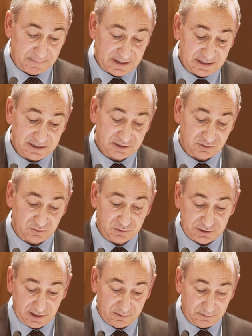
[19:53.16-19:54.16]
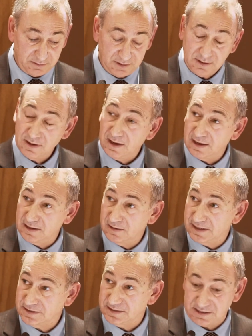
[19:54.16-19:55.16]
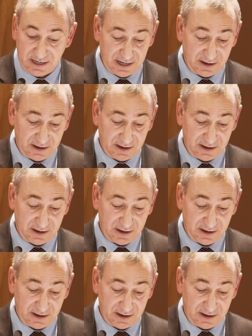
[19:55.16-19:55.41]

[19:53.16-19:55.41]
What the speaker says: It is also, I'd like to say,